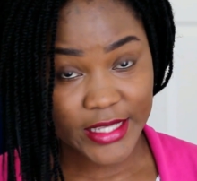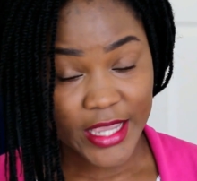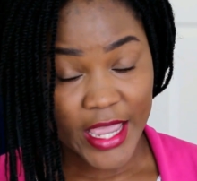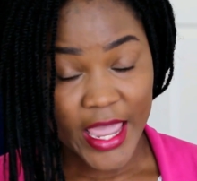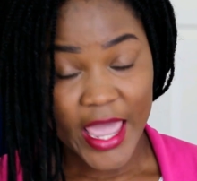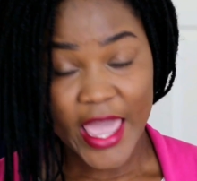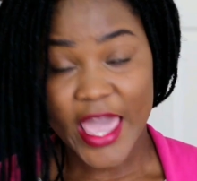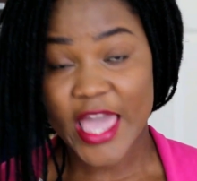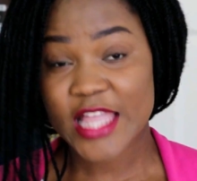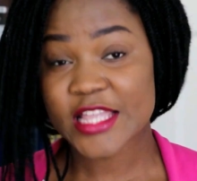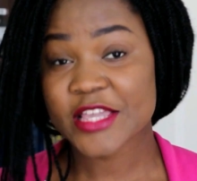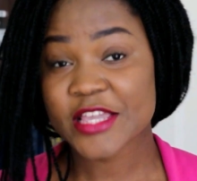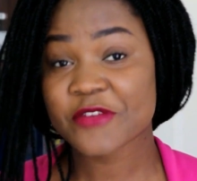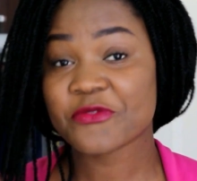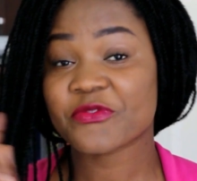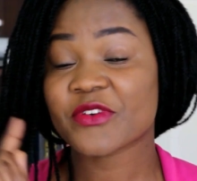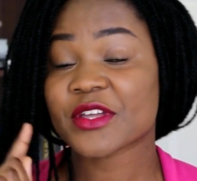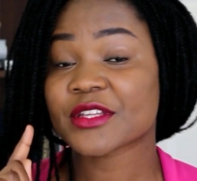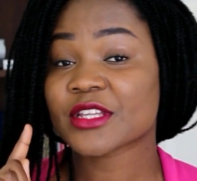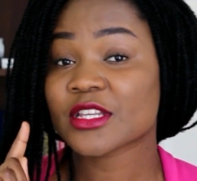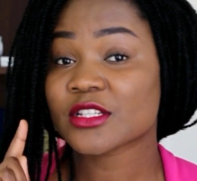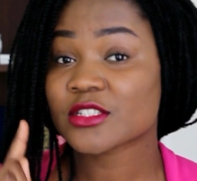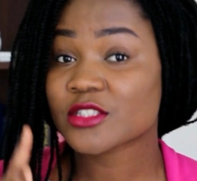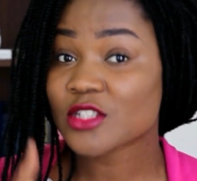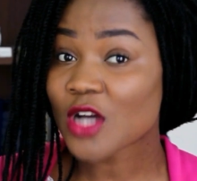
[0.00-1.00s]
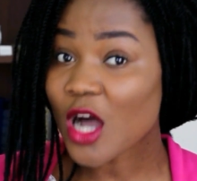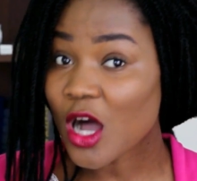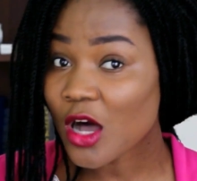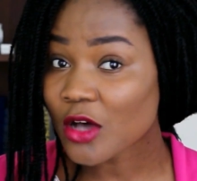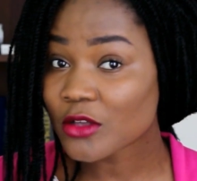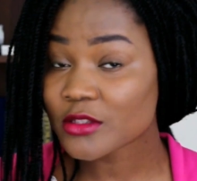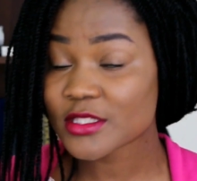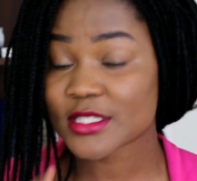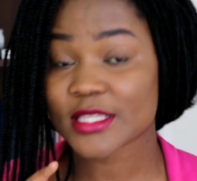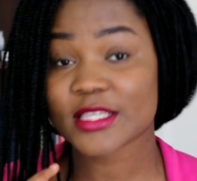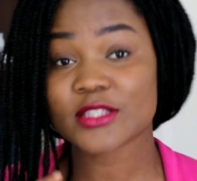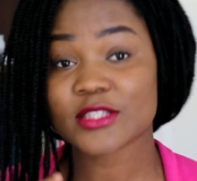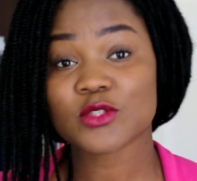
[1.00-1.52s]
And if an adult
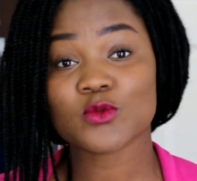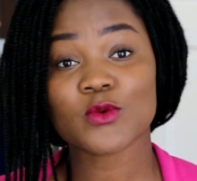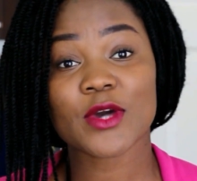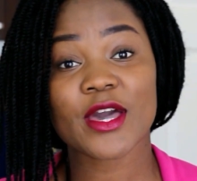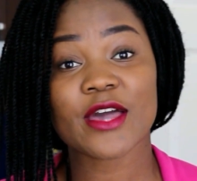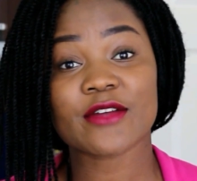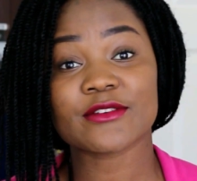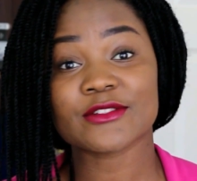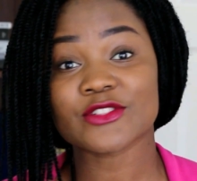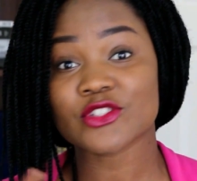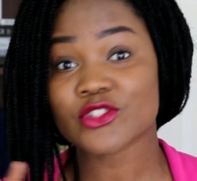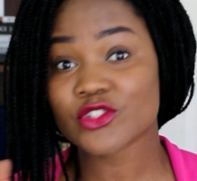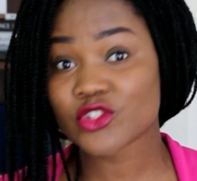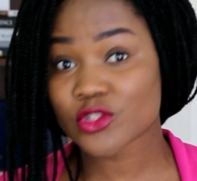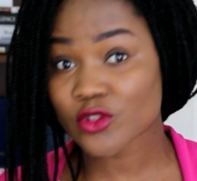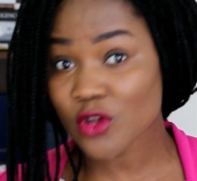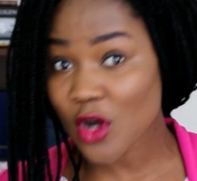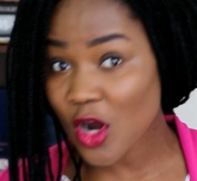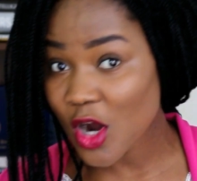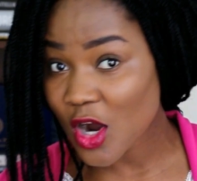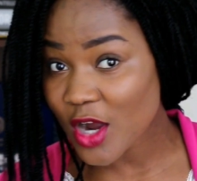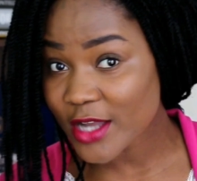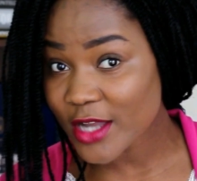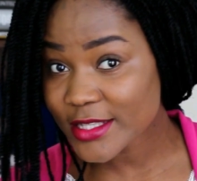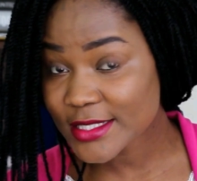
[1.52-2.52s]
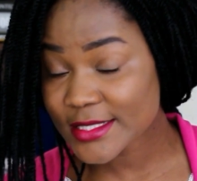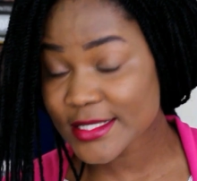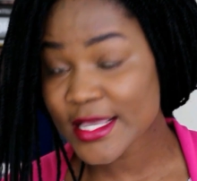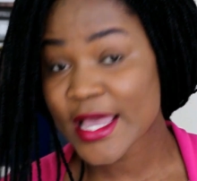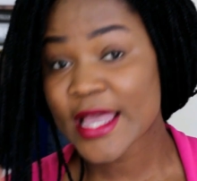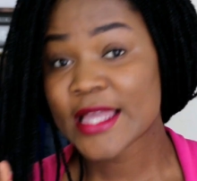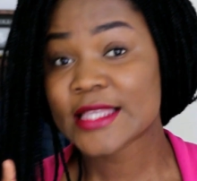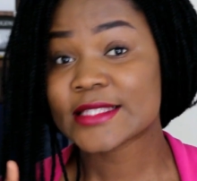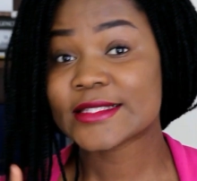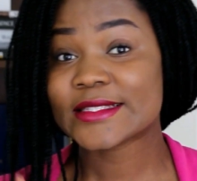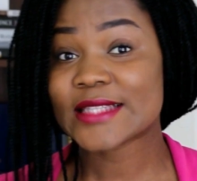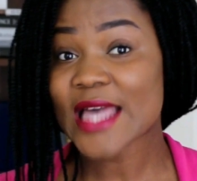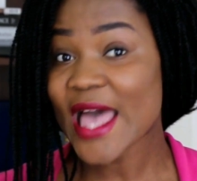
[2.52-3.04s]
is wearing shorts,
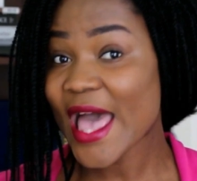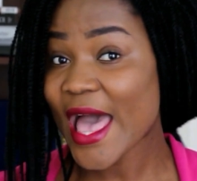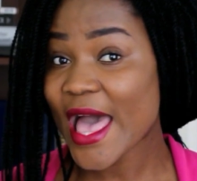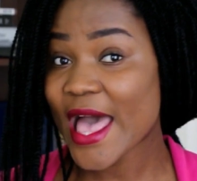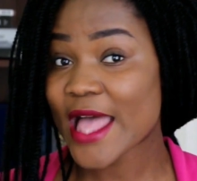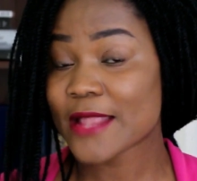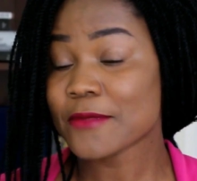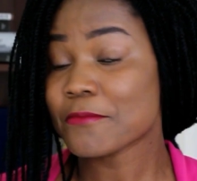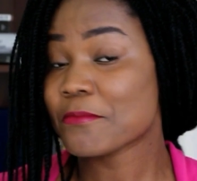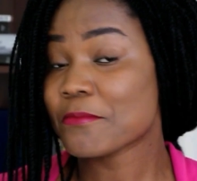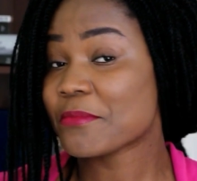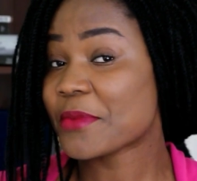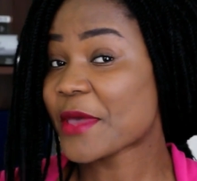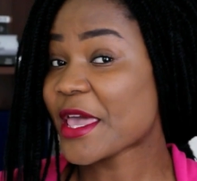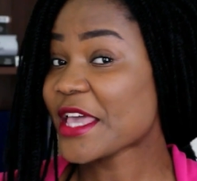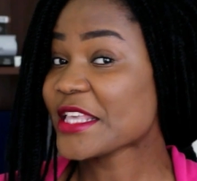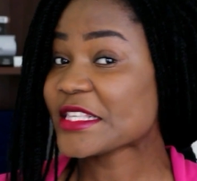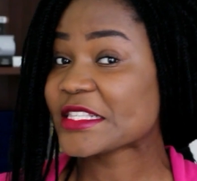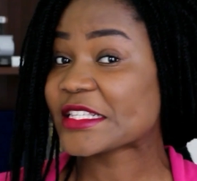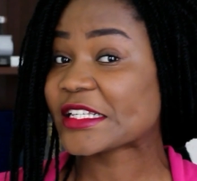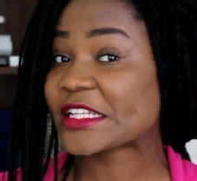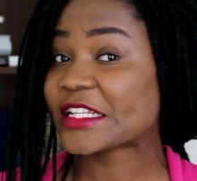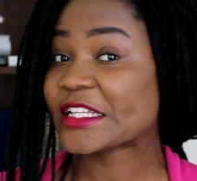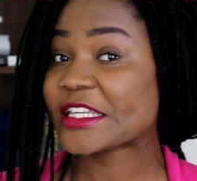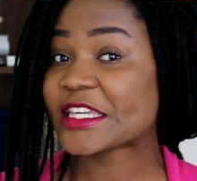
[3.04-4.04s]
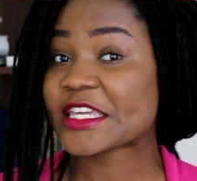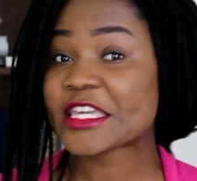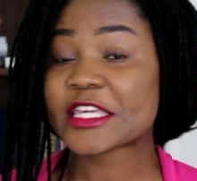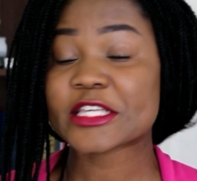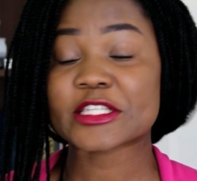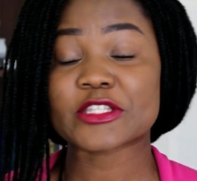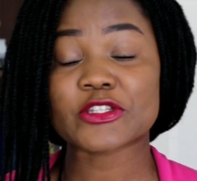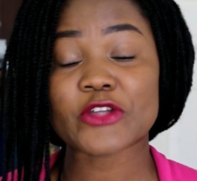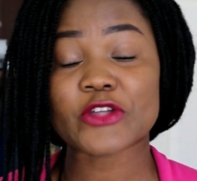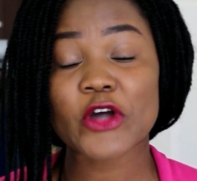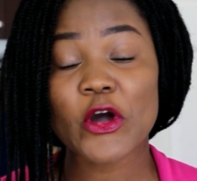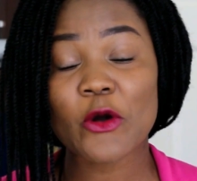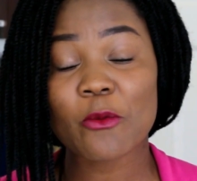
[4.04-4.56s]
then basically he's
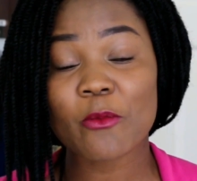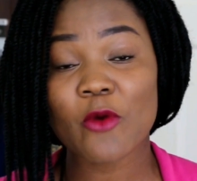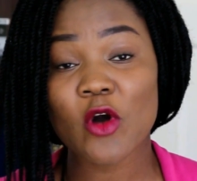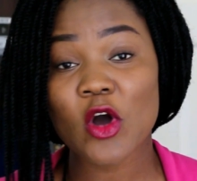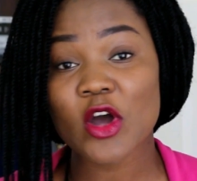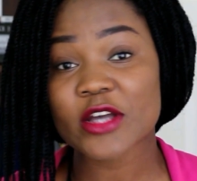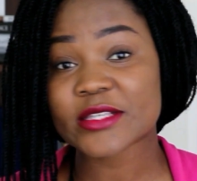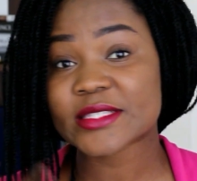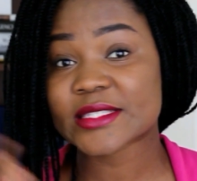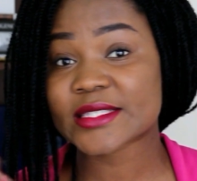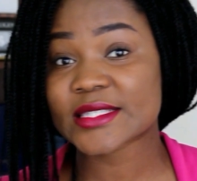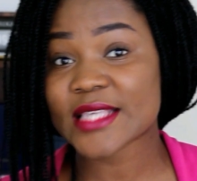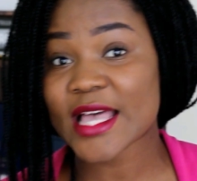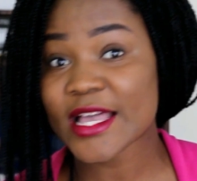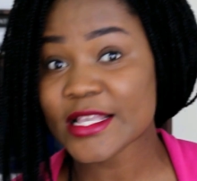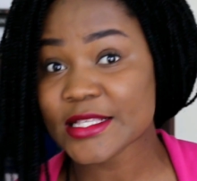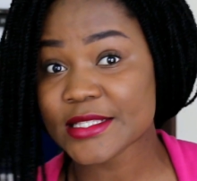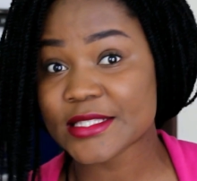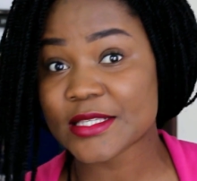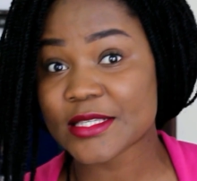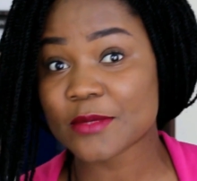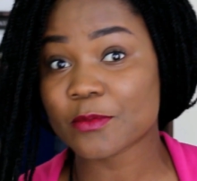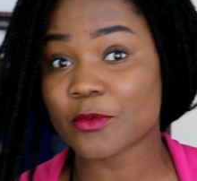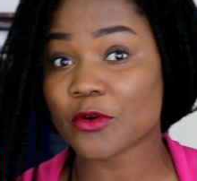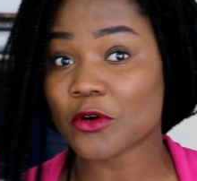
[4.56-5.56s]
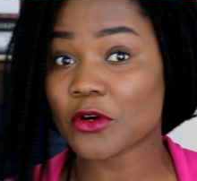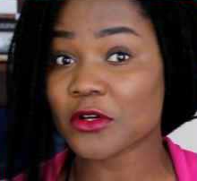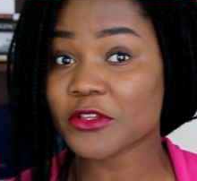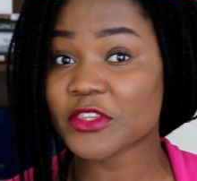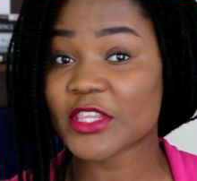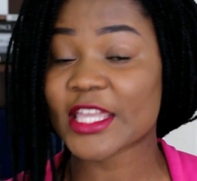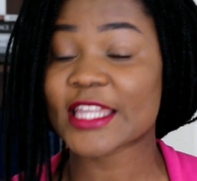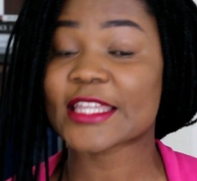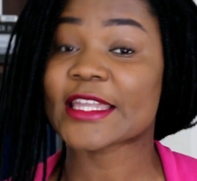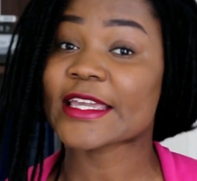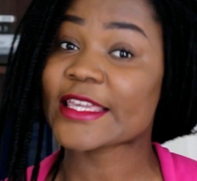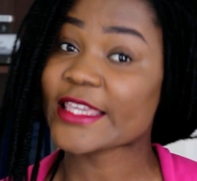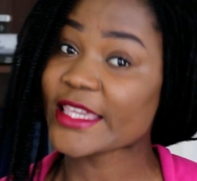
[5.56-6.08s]
no more sensible than
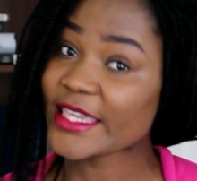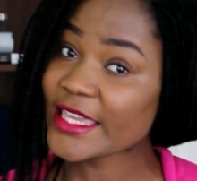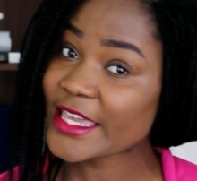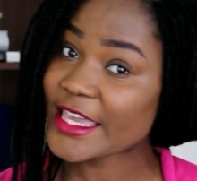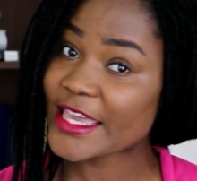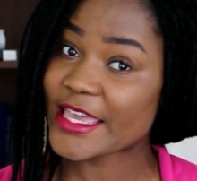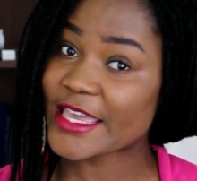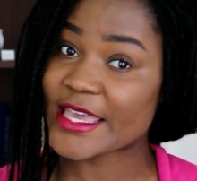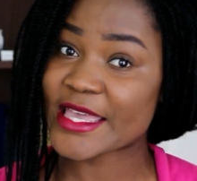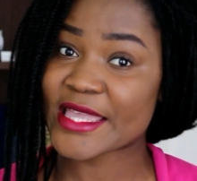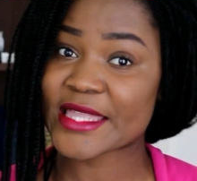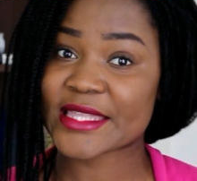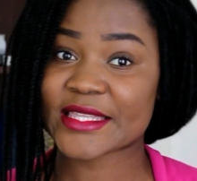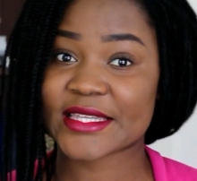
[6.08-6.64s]
a kid.